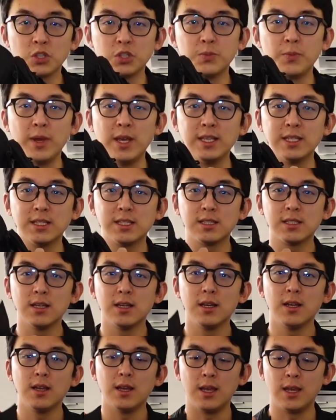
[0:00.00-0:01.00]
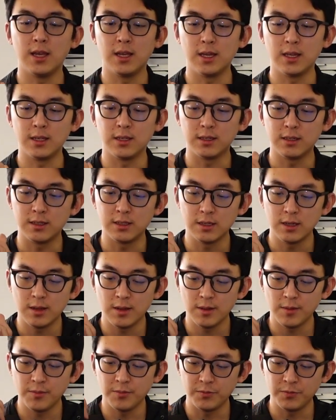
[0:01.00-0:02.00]
space, and
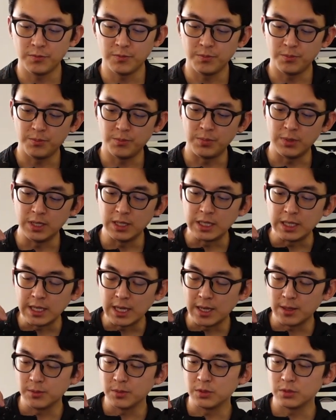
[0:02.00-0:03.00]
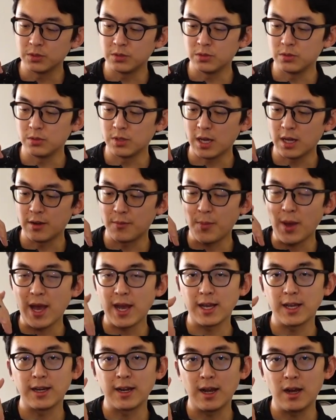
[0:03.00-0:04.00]
being able to kind of
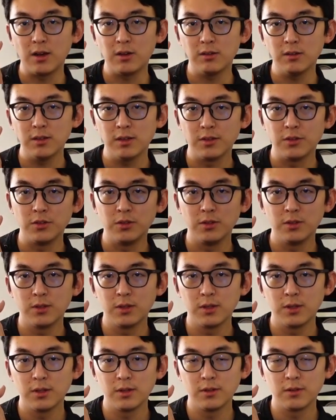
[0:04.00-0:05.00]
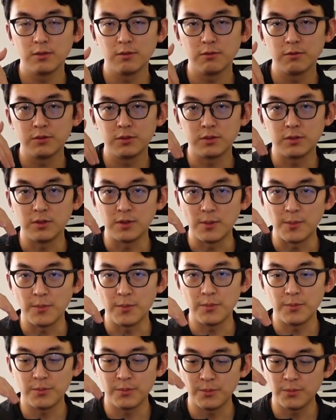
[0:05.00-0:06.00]
pack it out to the
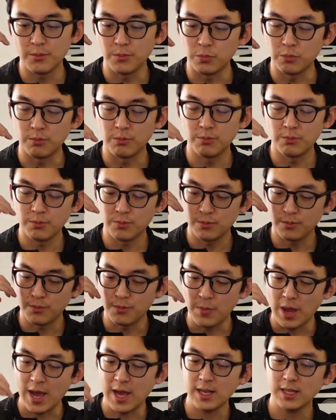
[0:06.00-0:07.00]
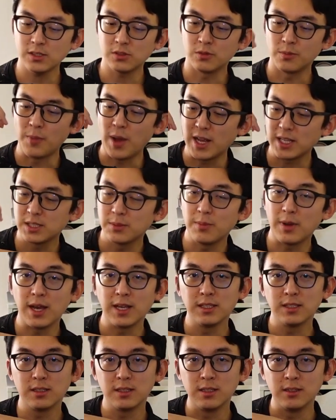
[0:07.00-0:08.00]
max or
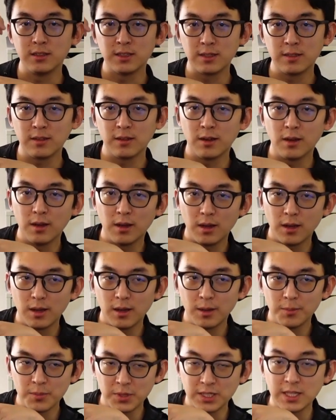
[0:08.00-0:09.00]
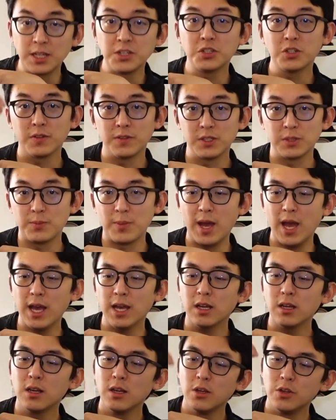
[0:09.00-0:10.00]
maximize the potential of this
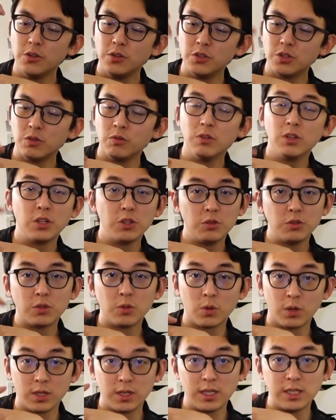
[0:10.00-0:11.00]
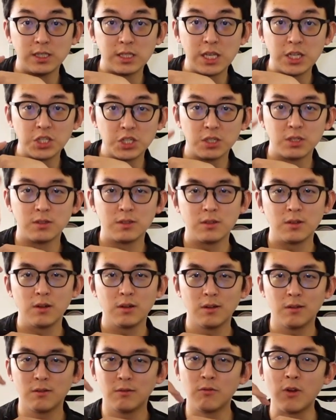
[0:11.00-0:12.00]
bag, you should really use the organization
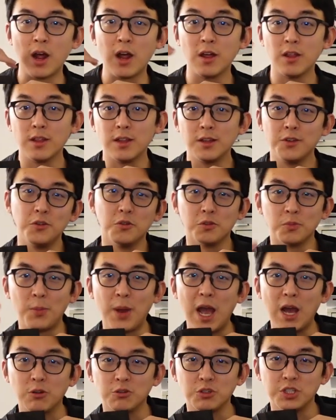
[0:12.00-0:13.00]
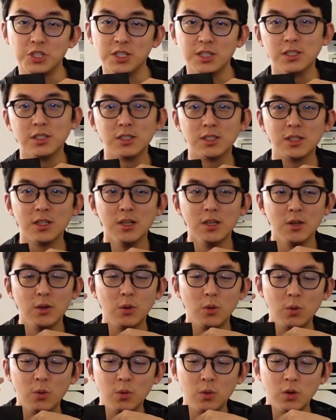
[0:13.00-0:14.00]
rather than your pouches
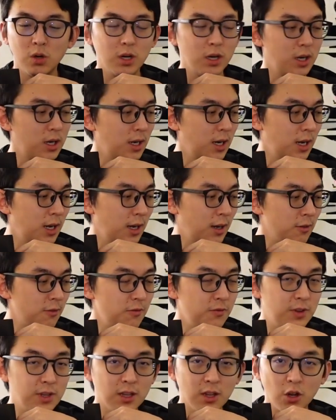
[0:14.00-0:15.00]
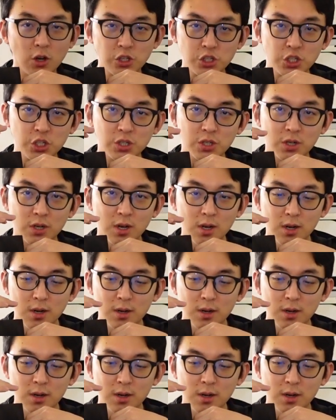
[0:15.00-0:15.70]
or fit larger